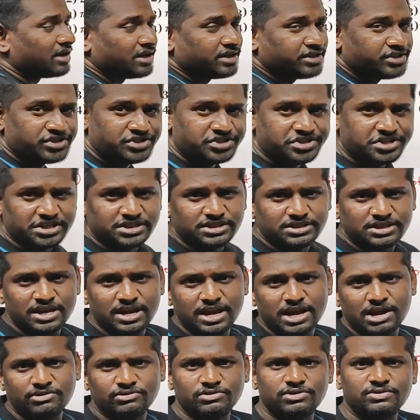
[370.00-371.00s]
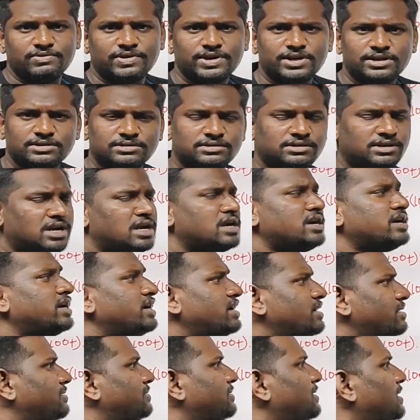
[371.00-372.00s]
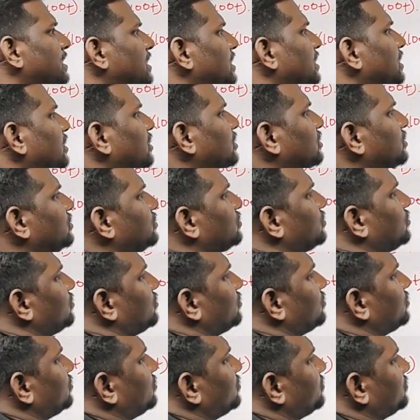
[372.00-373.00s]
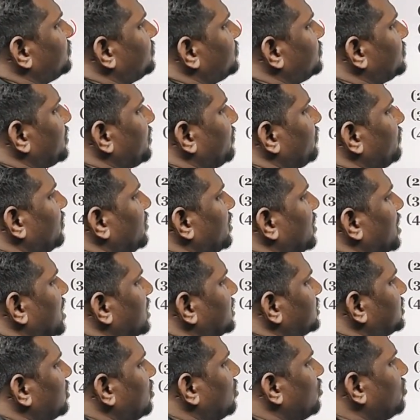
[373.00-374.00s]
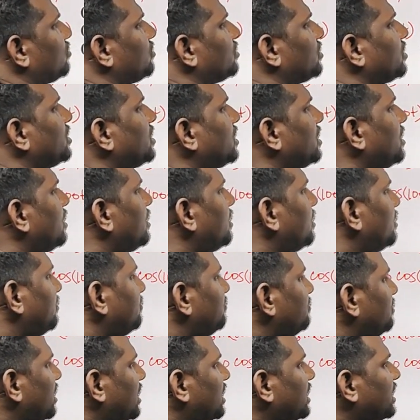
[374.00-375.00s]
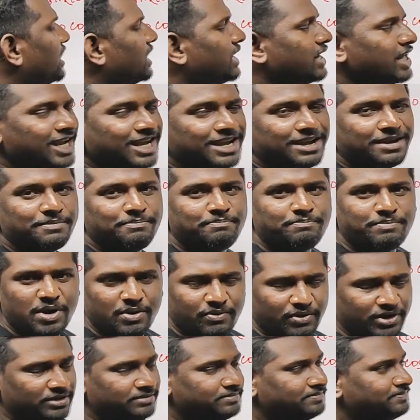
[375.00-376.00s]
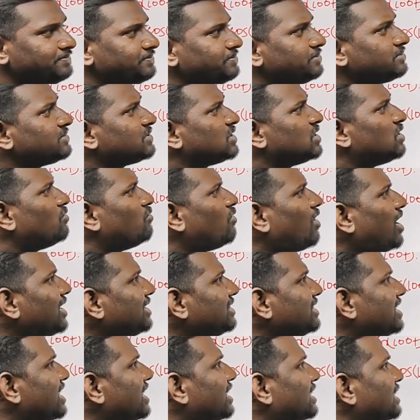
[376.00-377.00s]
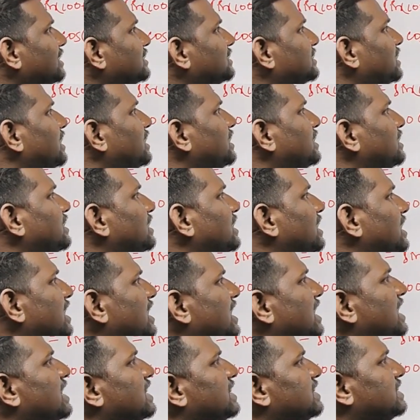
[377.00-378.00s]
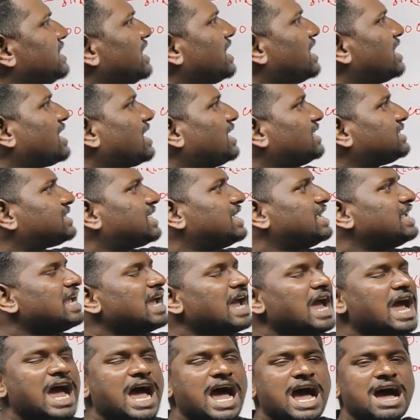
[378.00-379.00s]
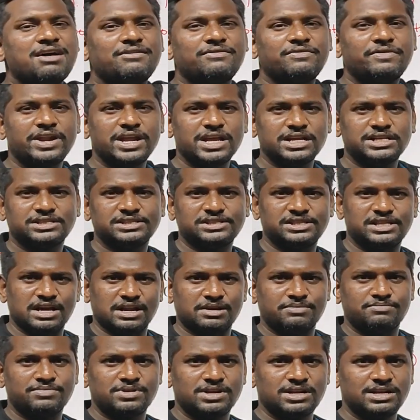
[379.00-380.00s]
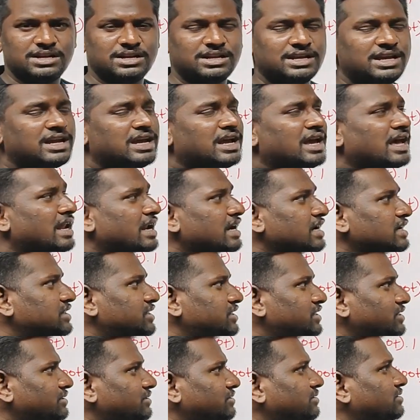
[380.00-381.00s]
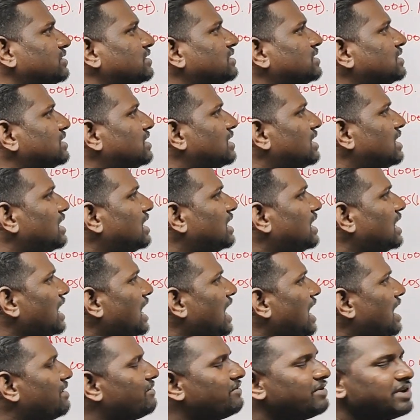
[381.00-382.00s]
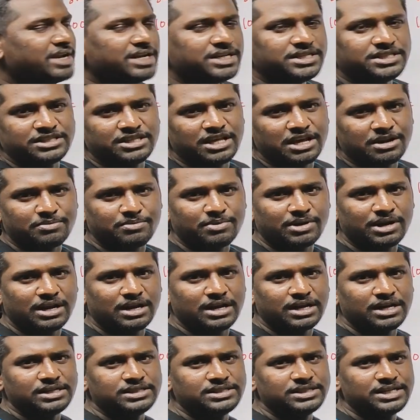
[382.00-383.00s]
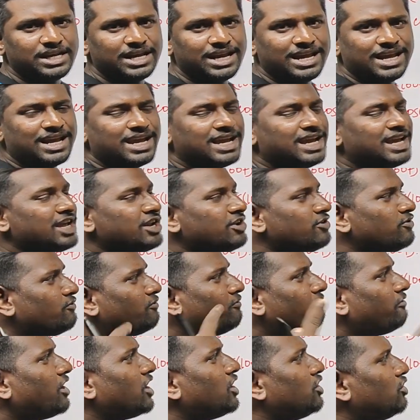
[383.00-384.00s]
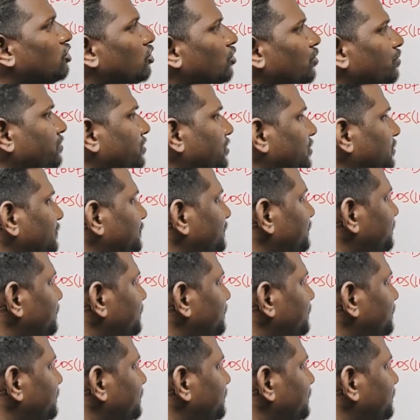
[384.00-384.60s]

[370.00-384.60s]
Resistance they have given 100. So if we cancel out, we are getting power. What they are asking? They are asking average thermal energy. Average thermal energy in one loop.